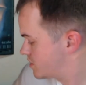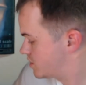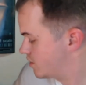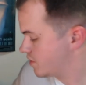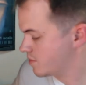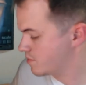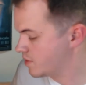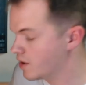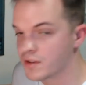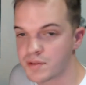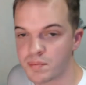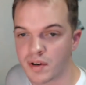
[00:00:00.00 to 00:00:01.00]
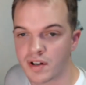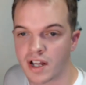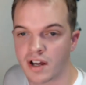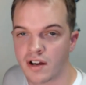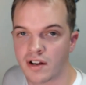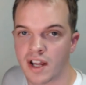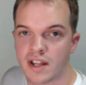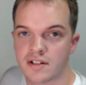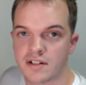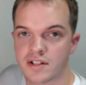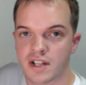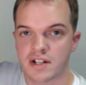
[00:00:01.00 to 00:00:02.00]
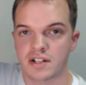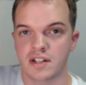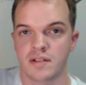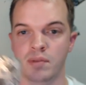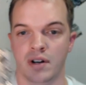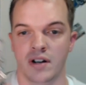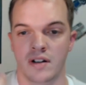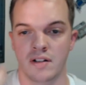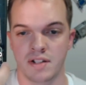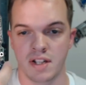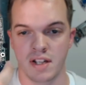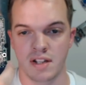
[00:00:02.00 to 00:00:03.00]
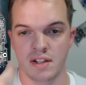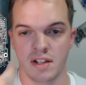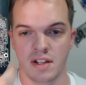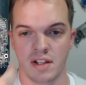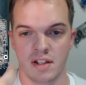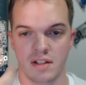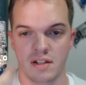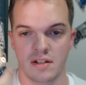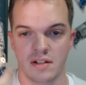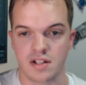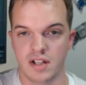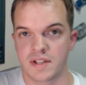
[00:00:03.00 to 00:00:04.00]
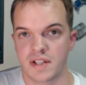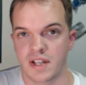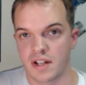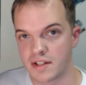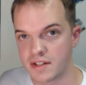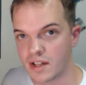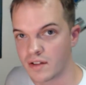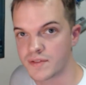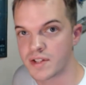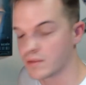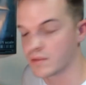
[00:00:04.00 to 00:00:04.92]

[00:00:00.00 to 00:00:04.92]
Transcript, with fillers: So the motor's burned out and there's actually burns in the chipset itself